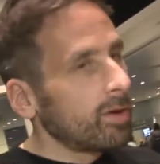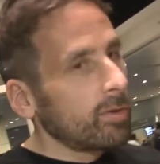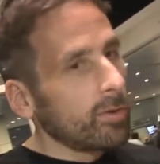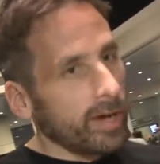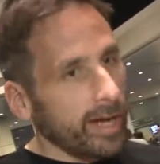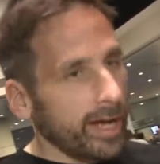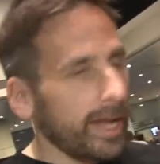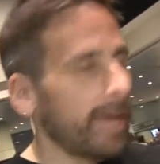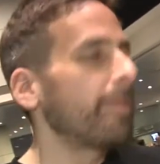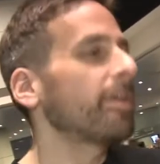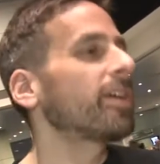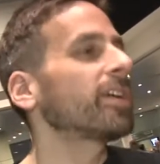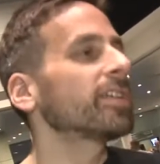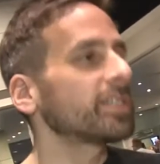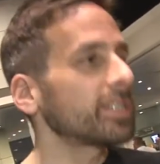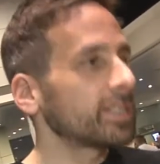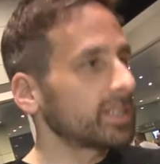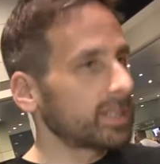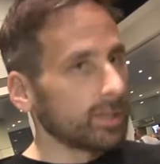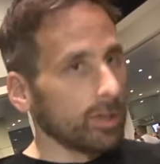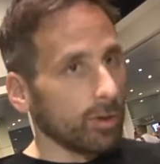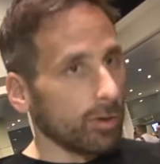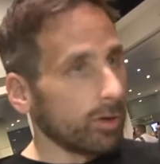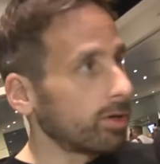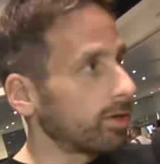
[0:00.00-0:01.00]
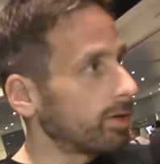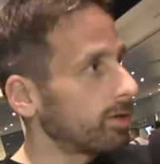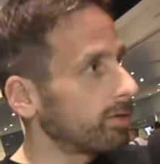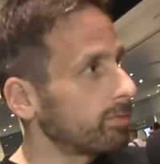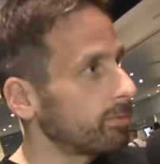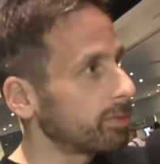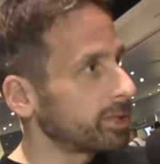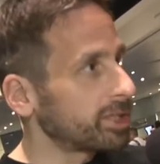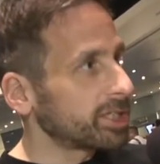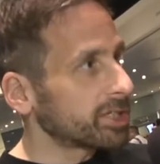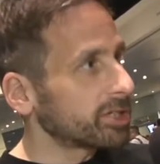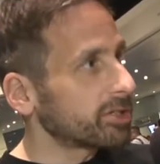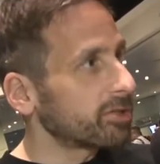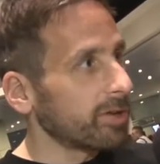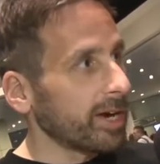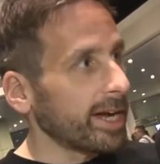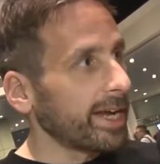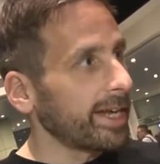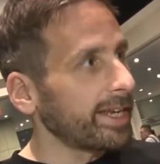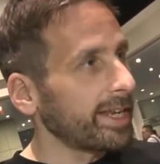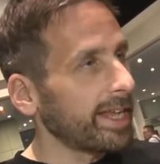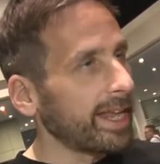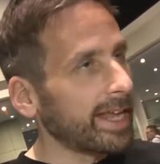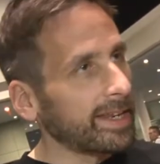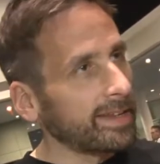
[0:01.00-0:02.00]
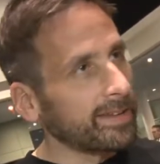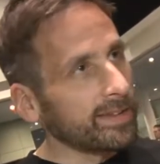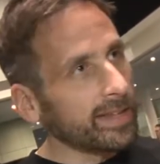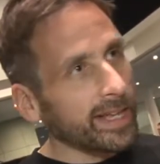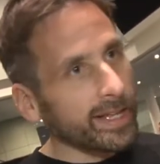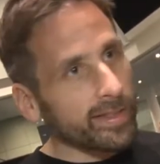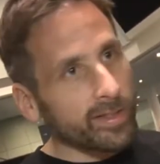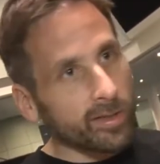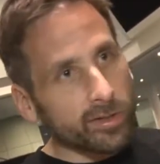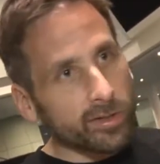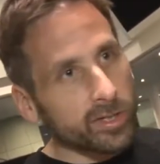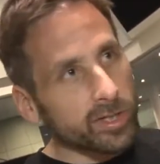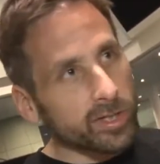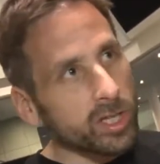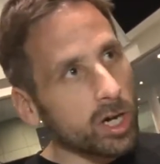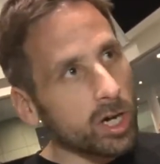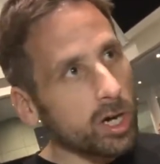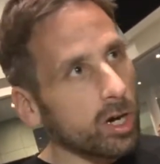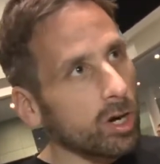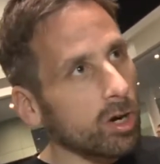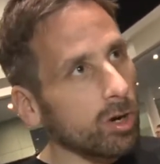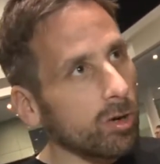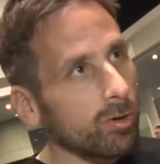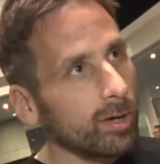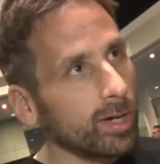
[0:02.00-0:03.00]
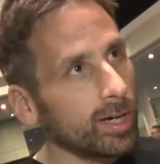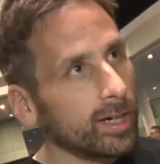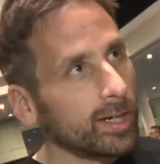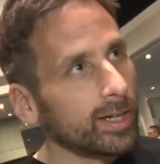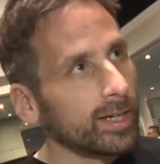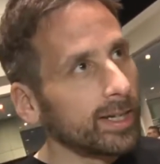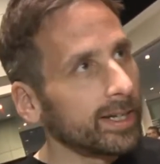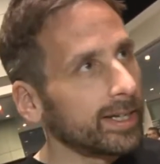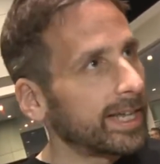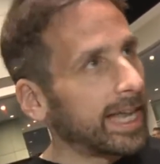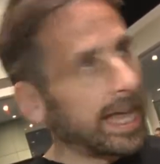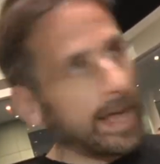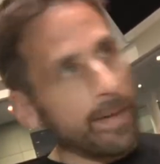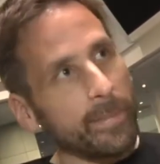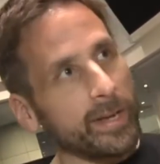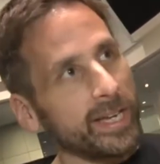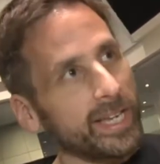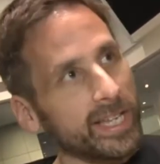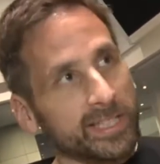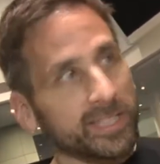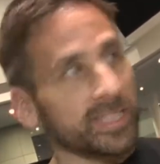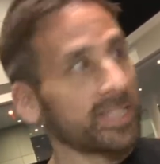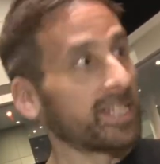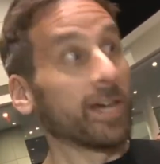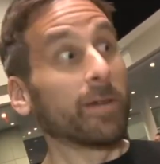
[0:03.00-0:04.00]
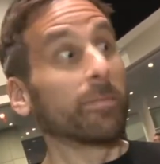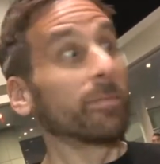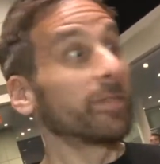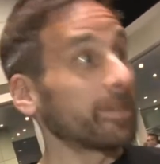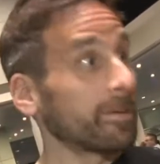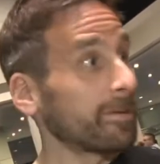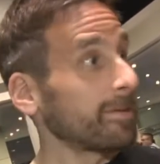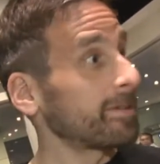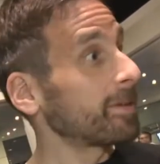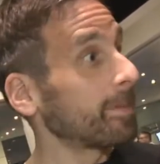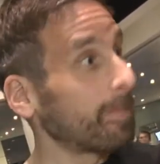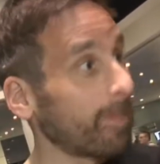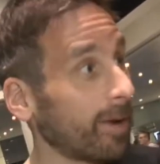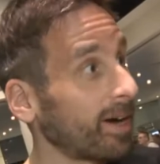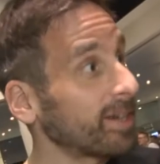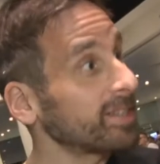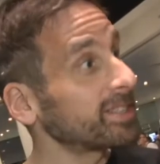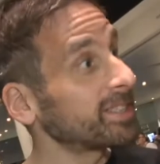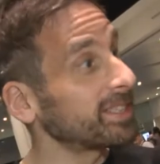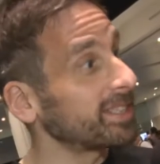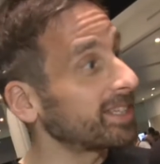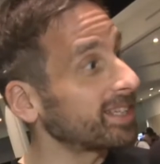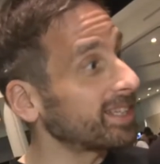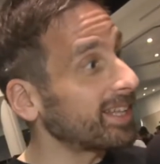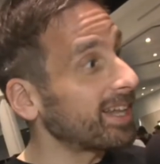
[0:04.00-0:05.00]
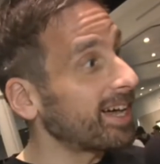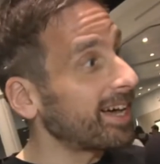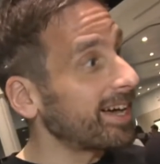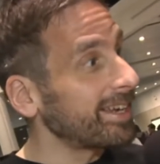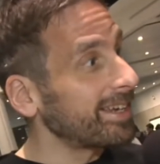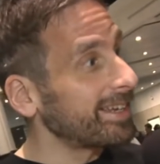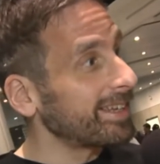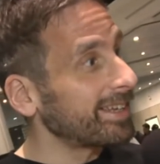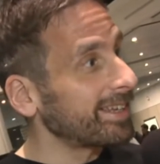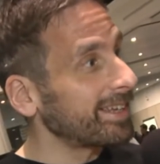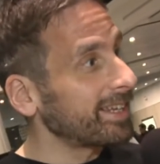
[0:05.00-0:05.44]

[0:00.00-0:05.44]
Well, A, because it's local, which is great. And, like, there's no gaming doesn't come to, to, Boston a lot.